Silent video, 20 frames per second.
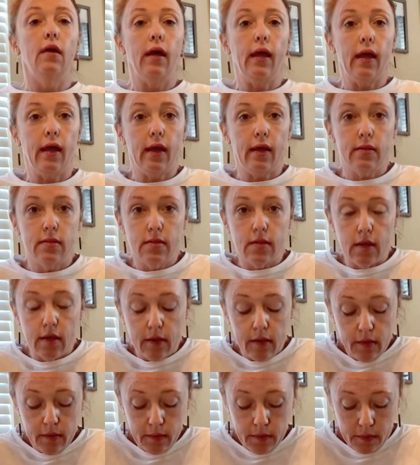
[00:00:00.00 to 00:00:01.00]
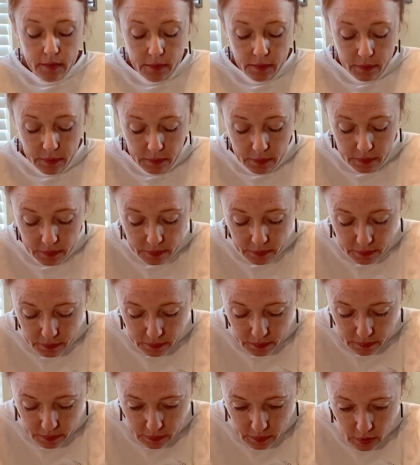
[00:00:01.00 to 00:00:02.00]
Exhale.
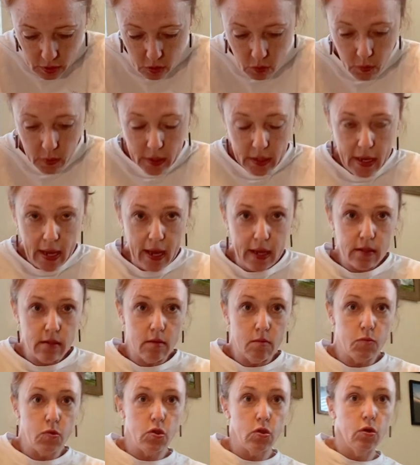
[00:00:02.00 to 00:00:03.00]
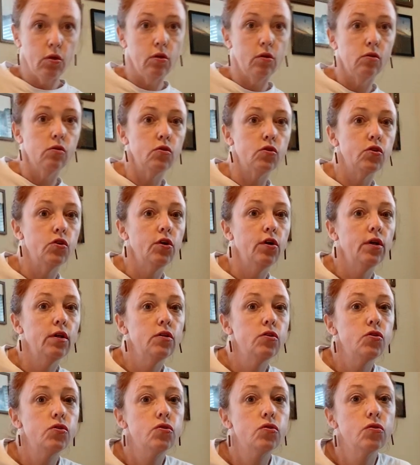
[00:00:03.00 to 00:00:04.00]
Good, we're gonna add some circles. So you're
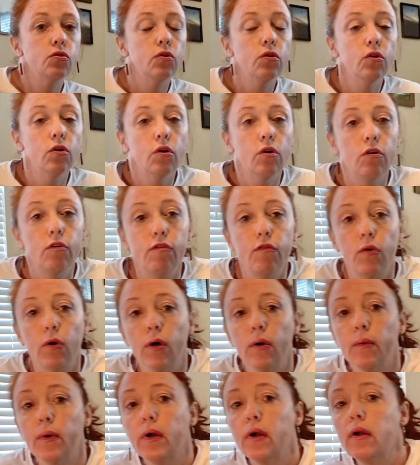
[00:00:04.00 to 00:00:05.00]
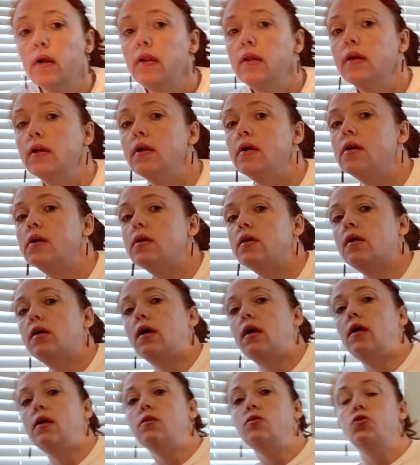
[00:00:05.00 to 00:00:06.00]
gonna circle forward
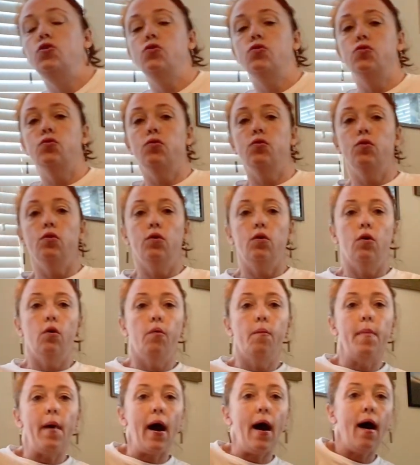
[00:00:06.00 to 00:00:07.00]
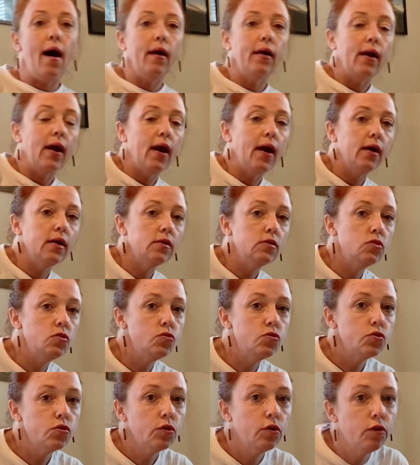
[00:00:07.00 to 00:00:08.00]
and circle back. As you
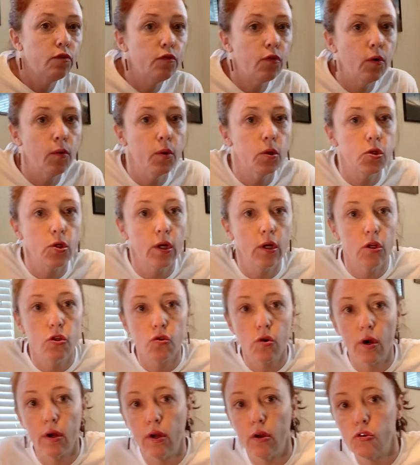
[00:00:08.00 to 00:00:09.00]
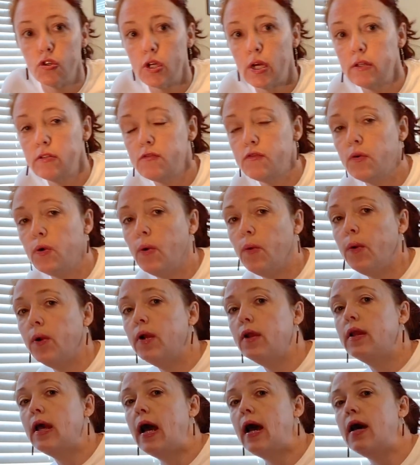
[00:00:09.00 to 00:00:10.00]
circle forward, try to draw your chest
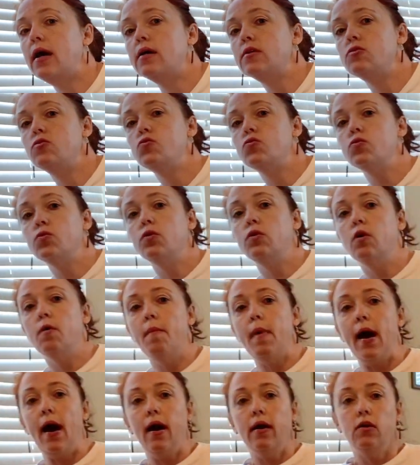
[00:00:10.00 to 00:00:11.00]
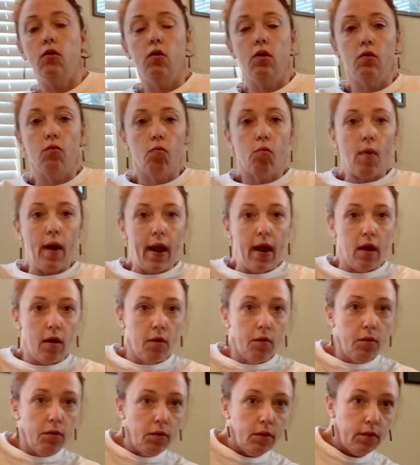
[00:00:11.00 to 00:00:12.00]
forward. As you circle back, you can
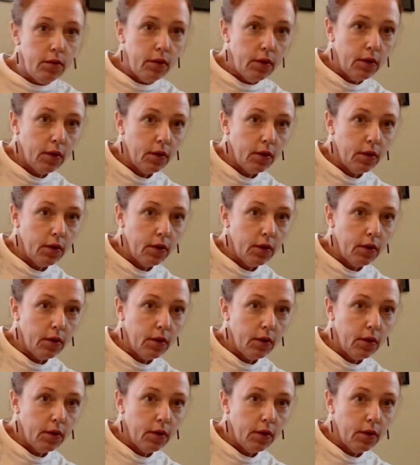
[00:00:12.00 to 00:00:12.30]
round.